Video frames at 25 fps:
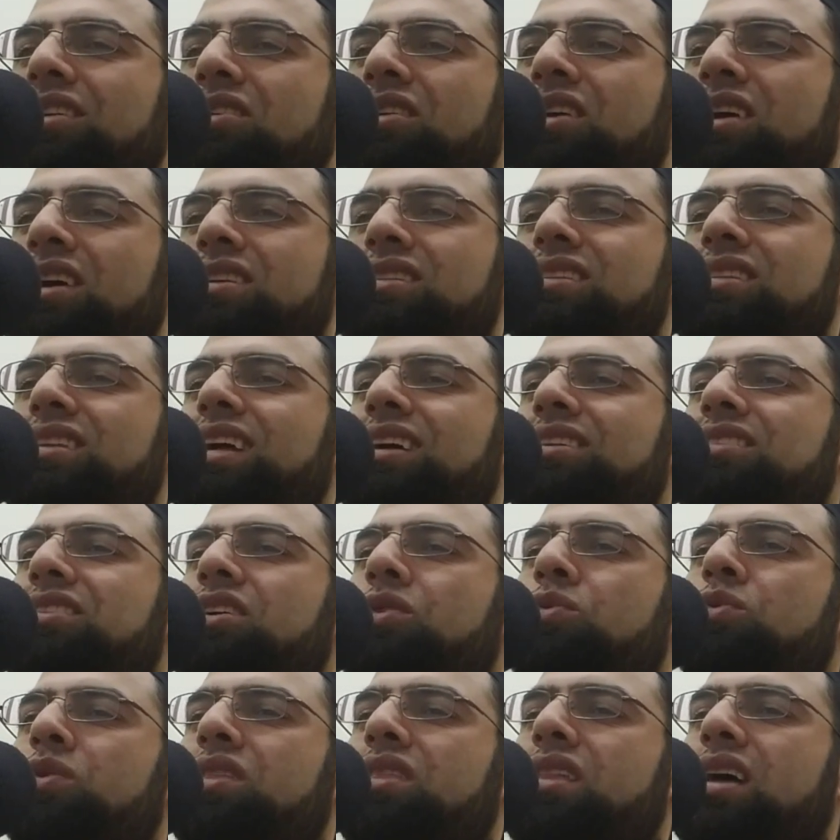his
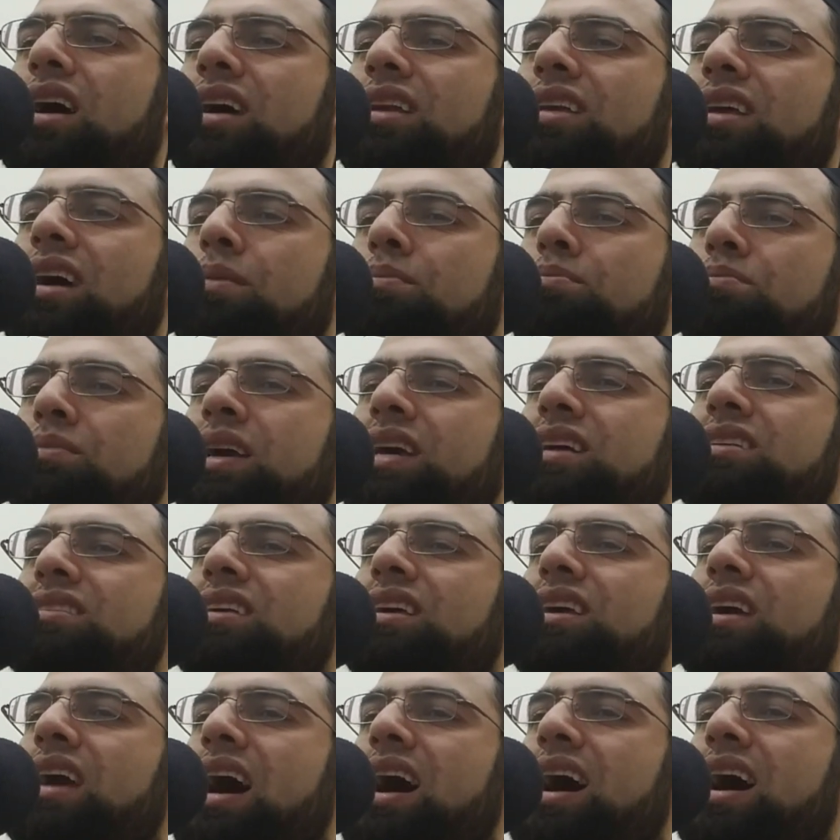letter with an
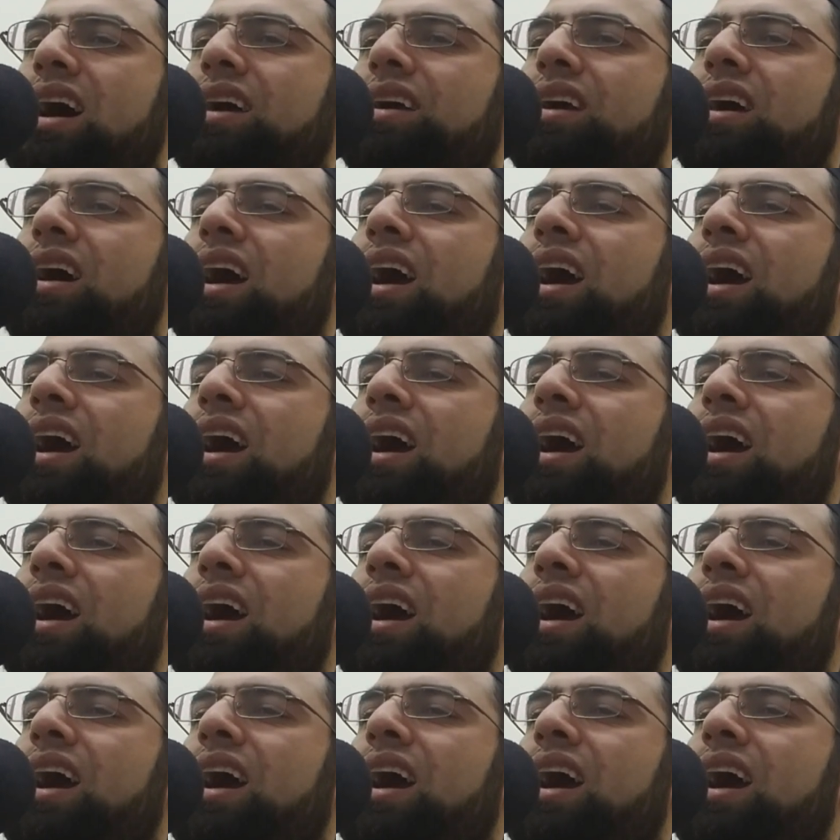amazing ayah